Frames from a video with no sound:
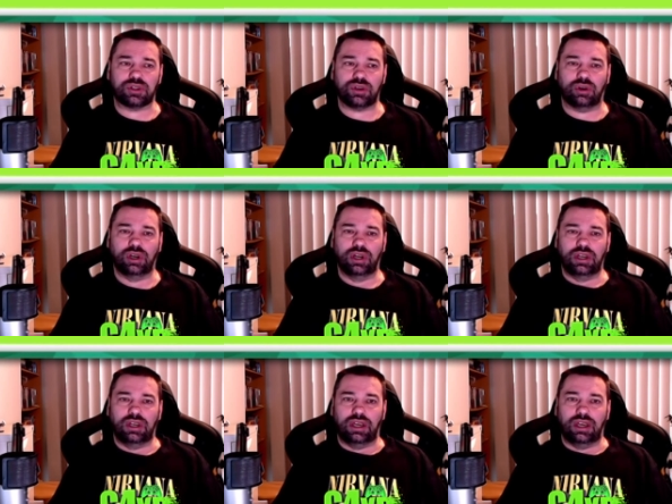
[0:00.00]
So
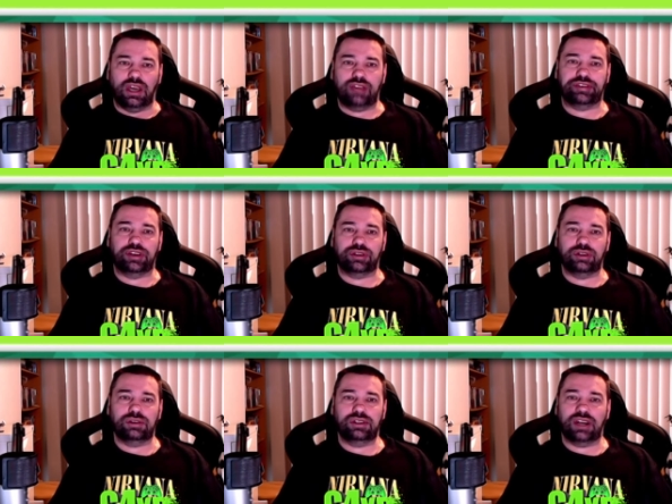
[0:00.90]
if you
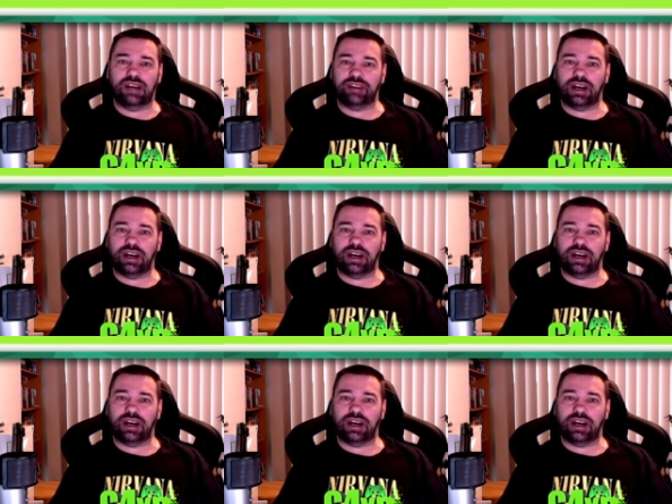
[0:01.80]
do, you have